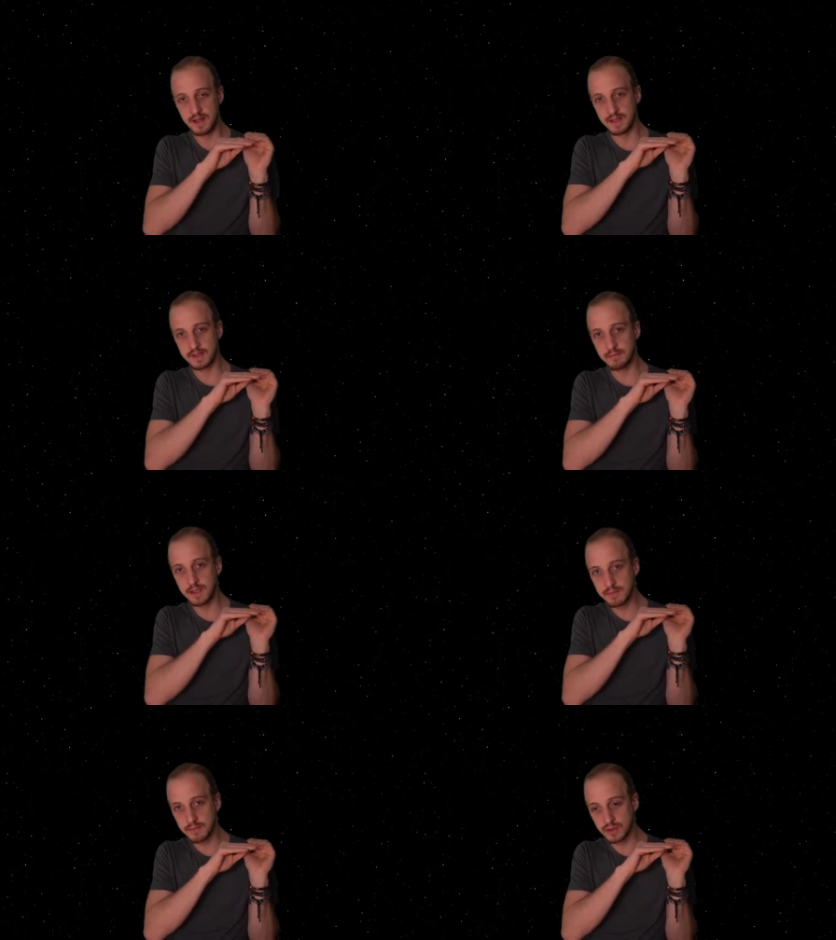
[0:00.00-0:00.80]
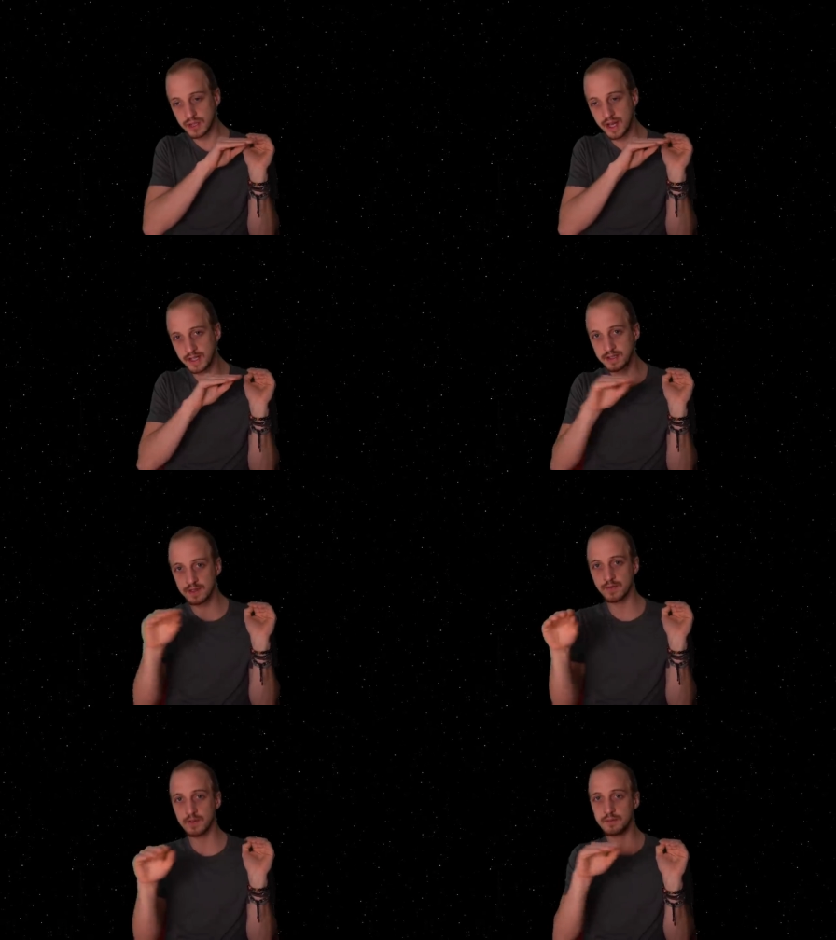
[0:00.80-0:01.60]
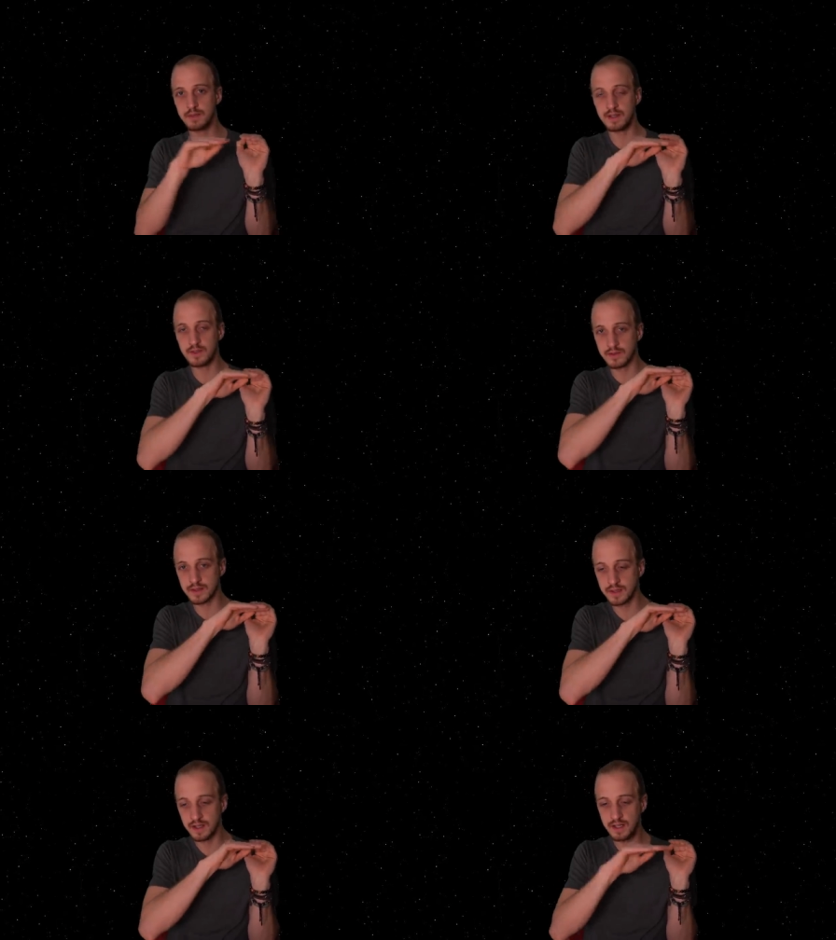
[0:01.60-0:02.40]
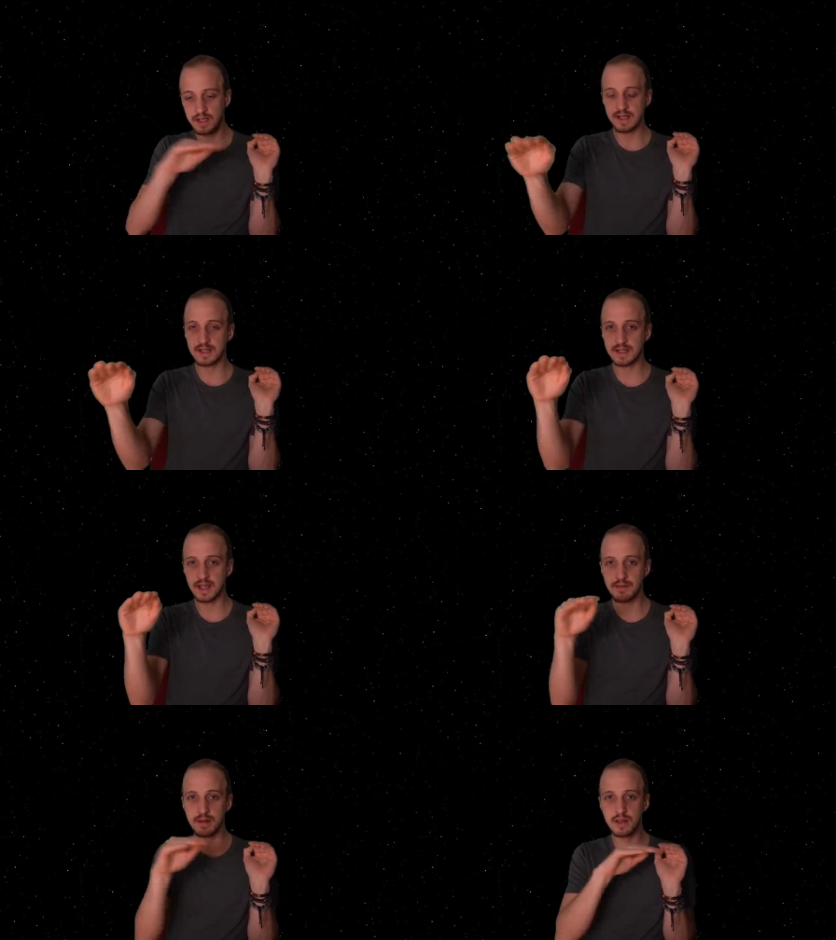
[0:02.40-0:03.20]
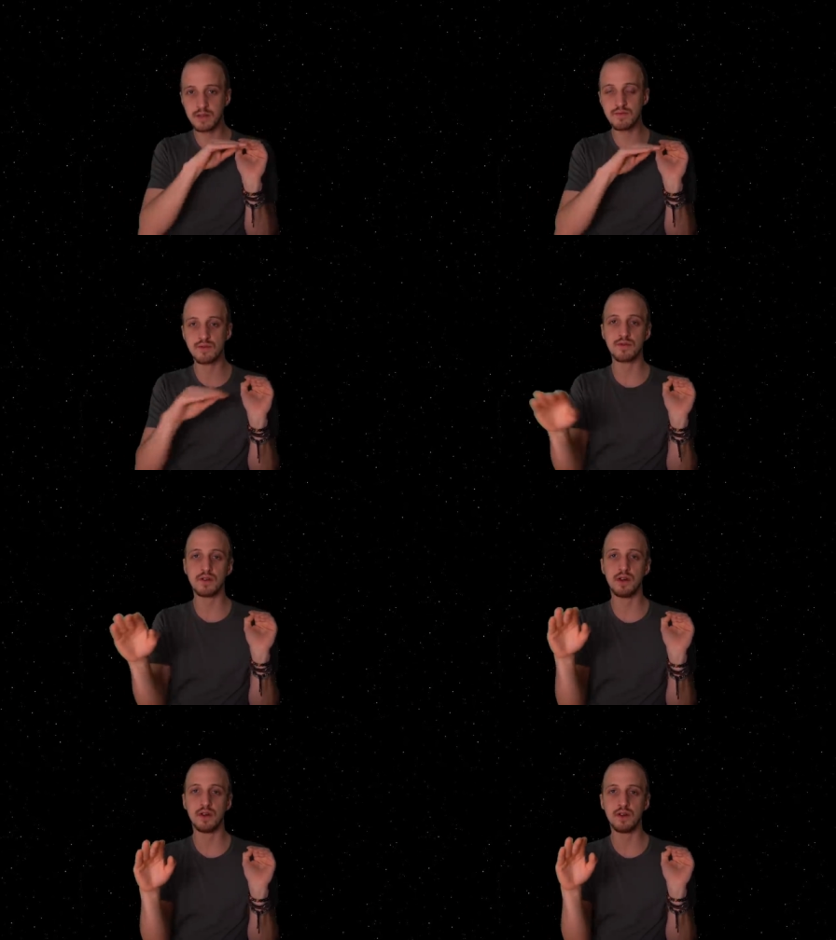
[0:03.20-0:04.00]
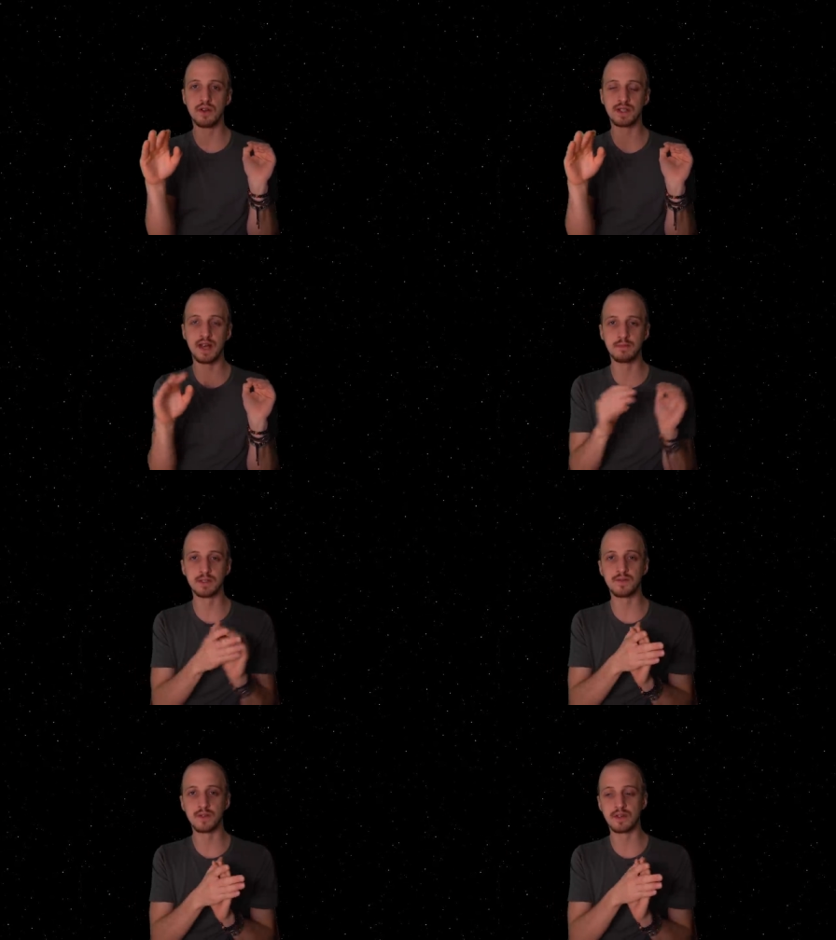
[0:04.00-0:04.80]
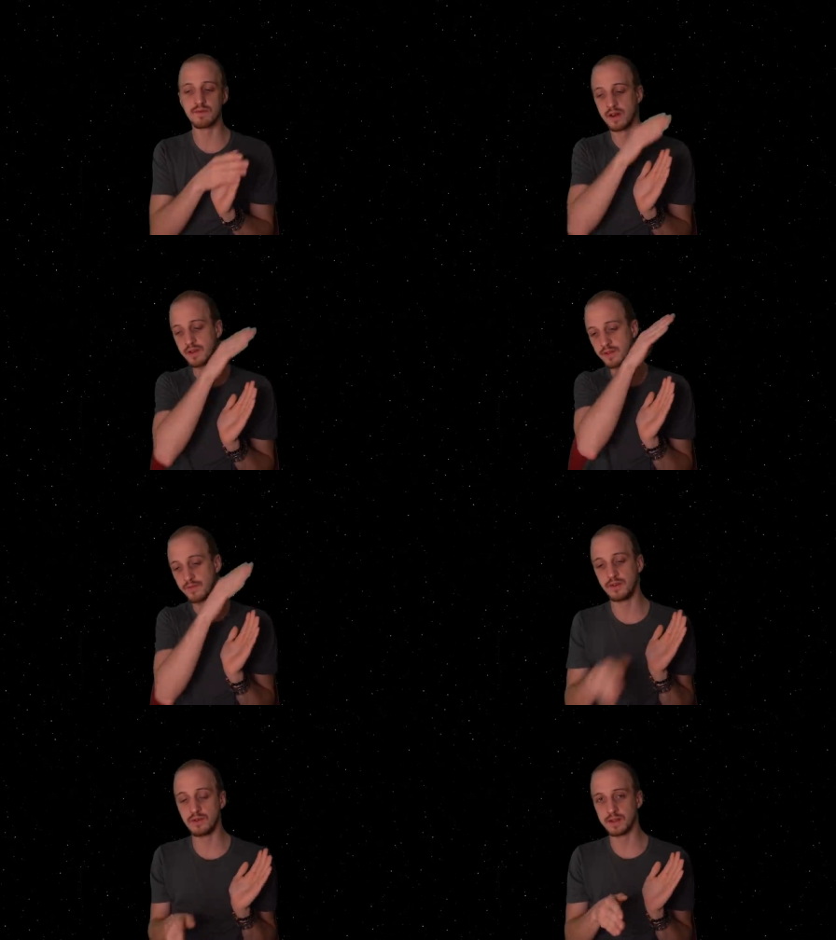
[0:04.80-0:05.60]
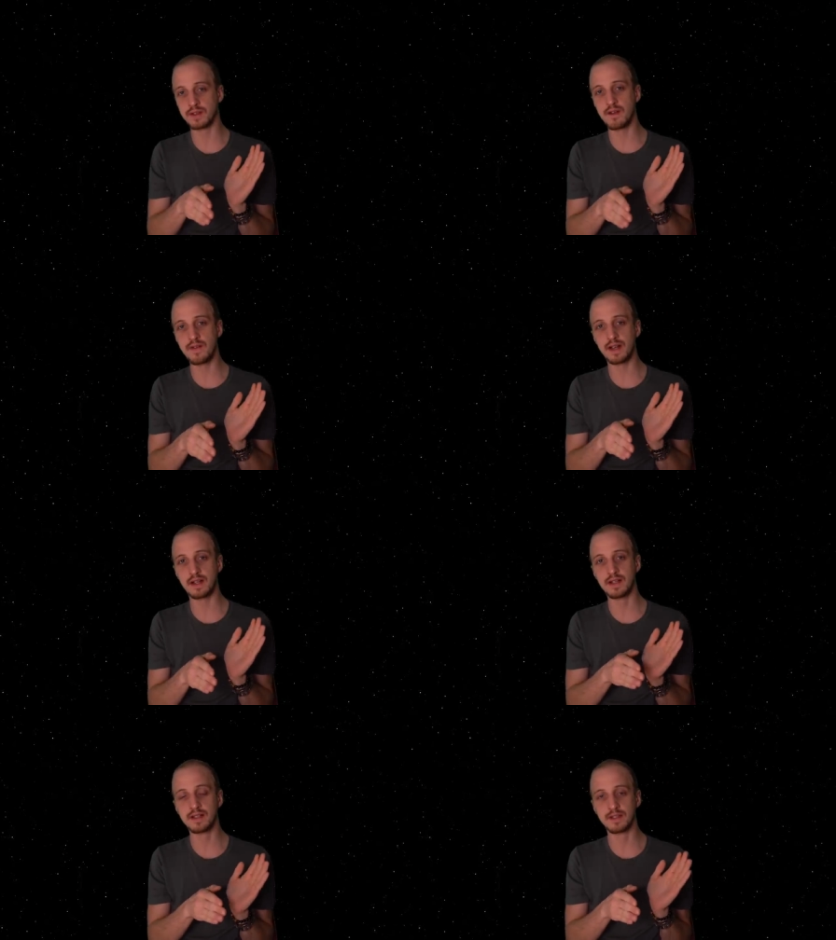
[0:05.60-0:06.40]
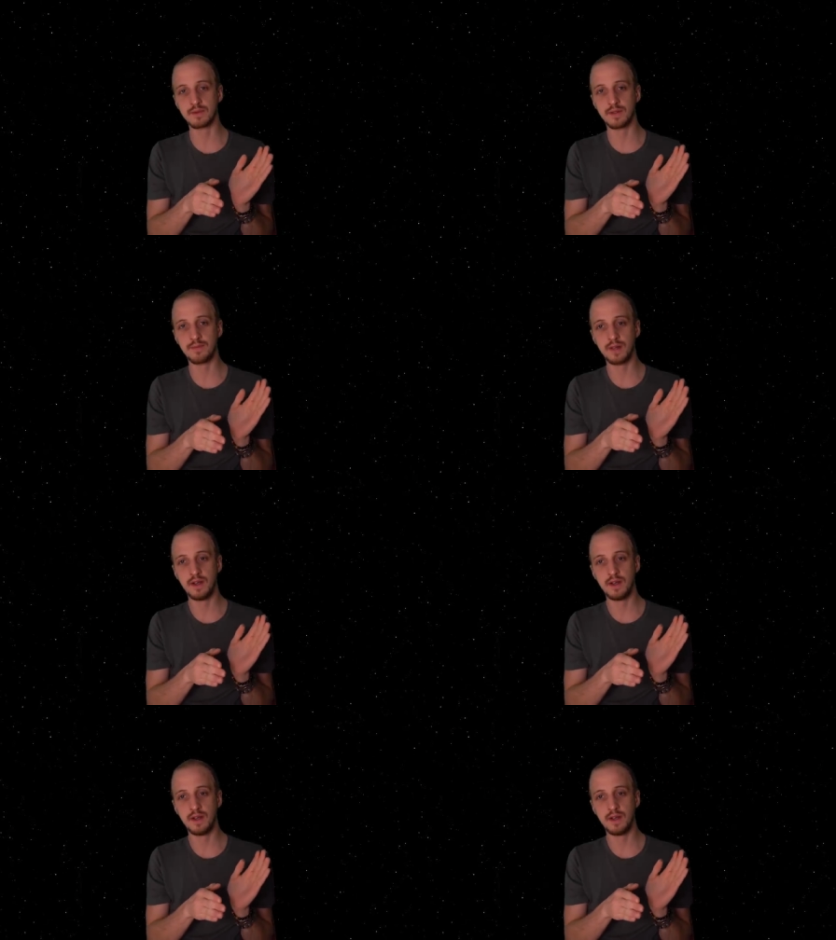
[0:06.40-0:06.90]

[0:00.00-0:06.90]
there's much more chance of those meteors skimming through Earth's atmosphere rather than falling directly into it.